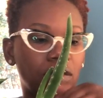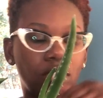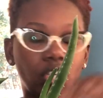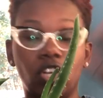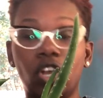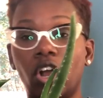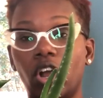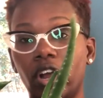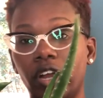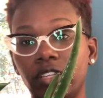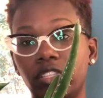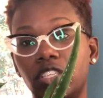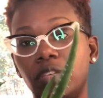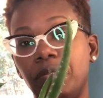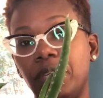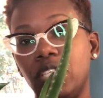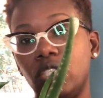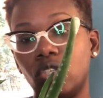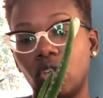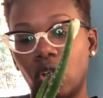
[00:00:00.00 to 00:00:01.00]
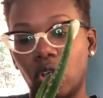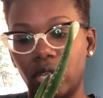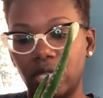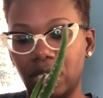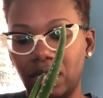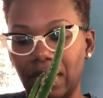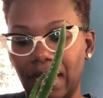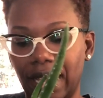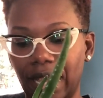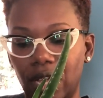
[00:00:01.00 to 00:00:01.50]
cart to be
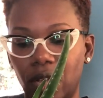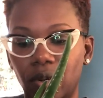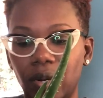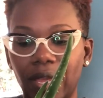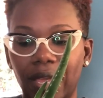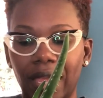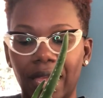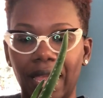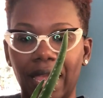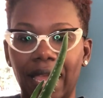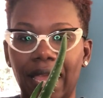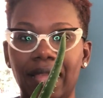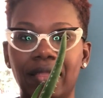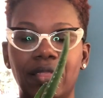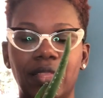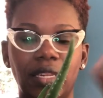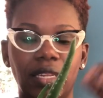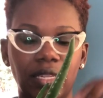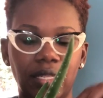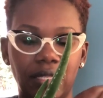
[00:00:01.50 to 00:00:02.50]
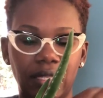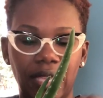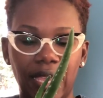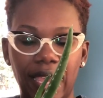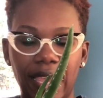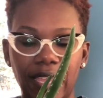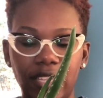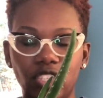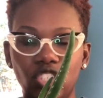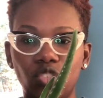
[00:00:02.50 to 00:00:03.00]
tossed out, and the
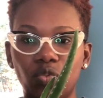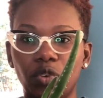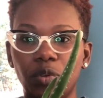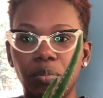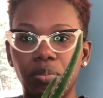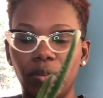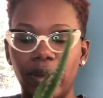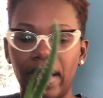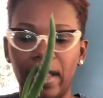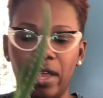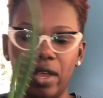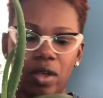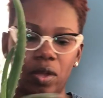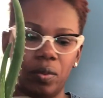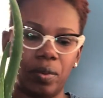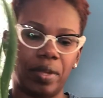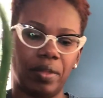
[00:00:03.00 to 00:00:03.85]
ends were brown.